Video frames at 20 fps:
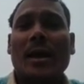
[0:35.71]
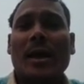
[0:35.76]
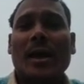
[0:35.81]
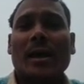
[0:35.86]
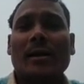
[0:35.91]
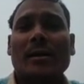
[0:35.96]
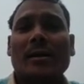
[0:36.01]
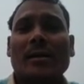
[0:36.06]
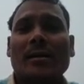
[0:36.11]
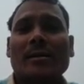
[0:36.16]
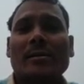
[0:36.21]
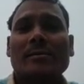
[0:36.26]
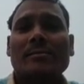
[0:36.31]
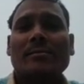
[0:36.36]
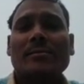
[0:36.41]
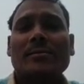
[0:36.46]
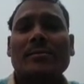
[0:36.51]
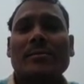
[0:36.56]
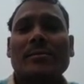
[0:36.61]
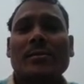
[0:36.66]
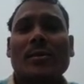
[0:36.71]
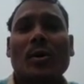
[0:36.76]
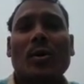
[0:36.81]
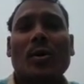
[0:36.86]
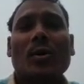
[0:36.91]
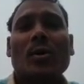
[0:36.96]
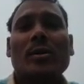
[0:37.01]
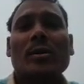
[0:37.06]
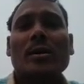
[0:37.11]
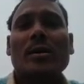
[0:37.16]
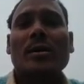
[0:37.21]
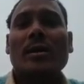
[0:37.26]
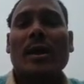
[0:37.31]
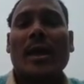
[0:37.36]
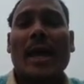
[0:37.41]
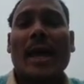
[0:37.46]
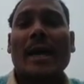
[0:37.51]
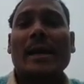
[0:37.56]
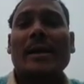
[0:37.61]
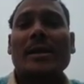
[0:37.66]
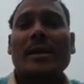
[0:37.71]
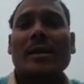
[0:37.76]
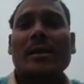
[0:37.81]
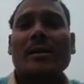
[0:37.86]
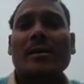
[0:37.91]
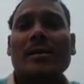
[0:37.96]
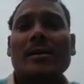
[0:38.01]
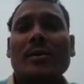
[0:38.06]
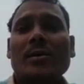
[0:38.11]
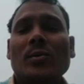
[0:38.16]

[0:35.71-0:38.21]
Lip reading: ager or agri,